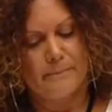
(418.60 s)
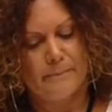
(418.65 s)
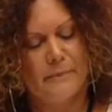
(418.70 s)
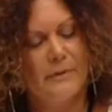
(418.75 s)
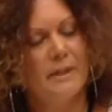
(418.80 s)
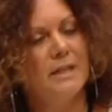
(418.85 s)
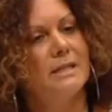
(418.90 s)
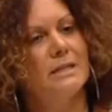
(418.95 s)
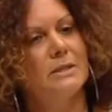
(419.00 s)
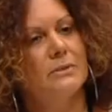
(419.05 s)

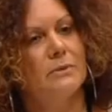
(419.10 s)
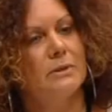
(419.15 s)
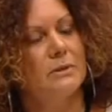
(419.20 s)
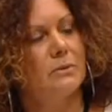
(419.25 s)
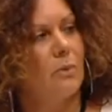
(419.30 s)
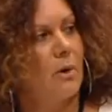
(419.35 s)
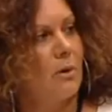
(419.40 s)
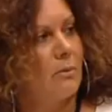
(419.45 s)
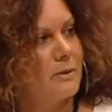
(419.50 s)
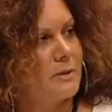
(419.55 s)
This was
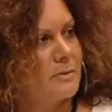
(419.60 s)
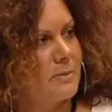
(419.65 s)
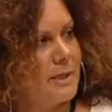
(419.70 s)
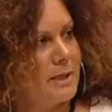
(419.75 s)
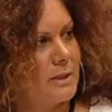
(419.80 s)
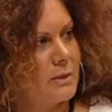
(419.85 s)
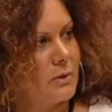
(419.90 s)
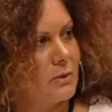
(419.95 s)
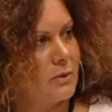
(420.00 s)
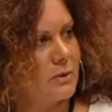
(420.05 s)
what was
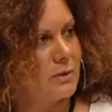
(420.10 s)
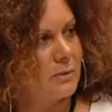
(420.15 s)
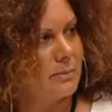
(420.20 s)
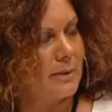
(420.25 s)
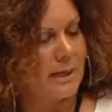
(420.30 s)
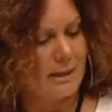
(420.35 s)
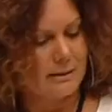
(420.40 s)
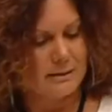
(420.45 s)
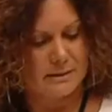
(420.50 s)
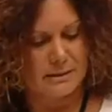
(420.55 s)
being talked
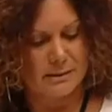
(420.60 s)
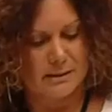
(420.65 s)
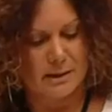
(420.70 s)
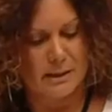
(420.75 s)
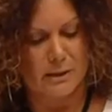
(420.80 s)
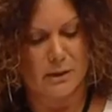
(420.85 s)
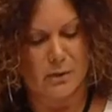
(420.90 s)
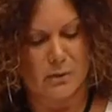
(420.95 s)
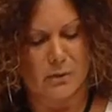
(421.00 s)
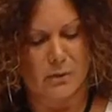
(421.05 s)
about
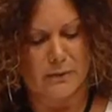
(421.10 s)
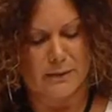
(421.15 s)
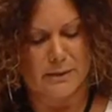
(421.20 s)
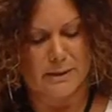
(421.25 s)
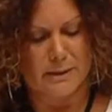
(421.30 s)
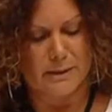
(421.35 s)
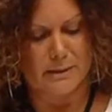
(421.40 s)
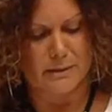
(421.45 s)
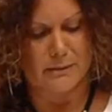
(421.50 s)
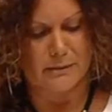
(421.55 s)
in the Northern
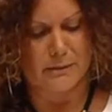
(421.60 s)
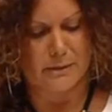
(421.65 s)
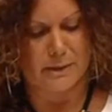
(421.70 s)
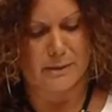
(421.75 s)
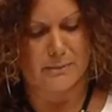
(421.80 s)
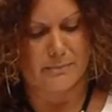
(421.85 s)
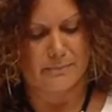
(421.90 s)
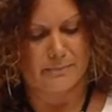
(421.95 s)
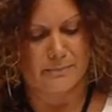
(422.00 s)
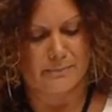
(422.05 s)

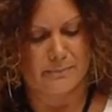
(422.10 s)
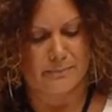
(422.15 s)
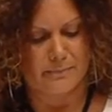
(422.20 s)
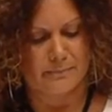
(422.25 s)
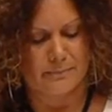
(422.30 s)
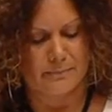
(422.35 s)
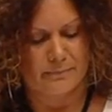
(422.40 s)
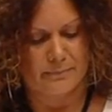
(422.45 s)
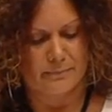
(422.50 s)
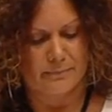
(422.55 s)
Territory.
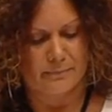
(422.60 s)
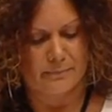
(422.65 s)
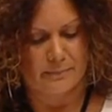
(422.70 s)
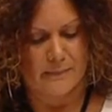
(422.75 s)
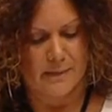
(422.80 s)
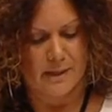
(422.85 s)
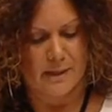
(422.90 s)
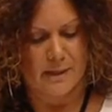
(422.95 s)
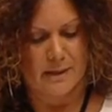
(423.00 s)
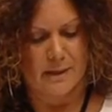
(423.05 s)

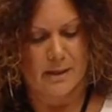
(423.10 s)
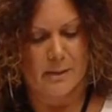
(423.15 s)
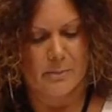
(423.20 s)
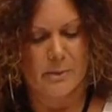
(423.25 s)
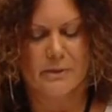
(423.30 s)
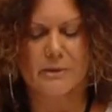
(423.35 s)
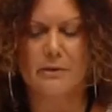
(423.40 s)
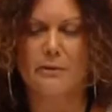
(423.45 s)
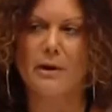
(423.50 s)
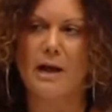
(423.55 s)

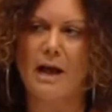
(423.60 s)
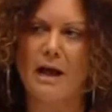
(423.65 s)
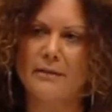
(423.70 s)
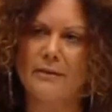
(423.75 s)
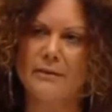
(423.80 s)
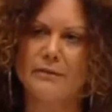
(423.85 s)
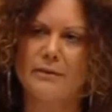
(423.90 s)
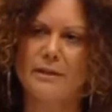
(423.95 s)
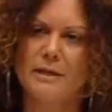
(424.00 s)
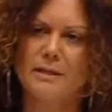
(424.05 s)
But there are
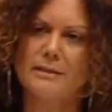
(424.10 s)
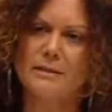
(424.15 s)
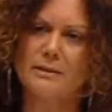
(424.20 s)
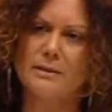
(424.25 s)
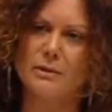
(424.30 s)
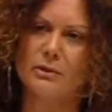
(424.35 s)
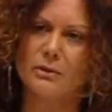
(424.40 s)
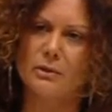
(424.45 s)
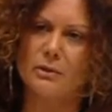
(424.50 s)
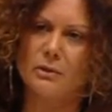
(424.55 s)
other things that
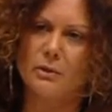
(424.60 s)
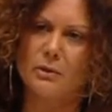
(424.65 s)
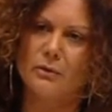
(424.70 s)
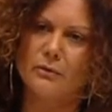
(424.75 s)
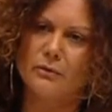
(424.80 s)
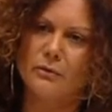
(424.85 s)
occurred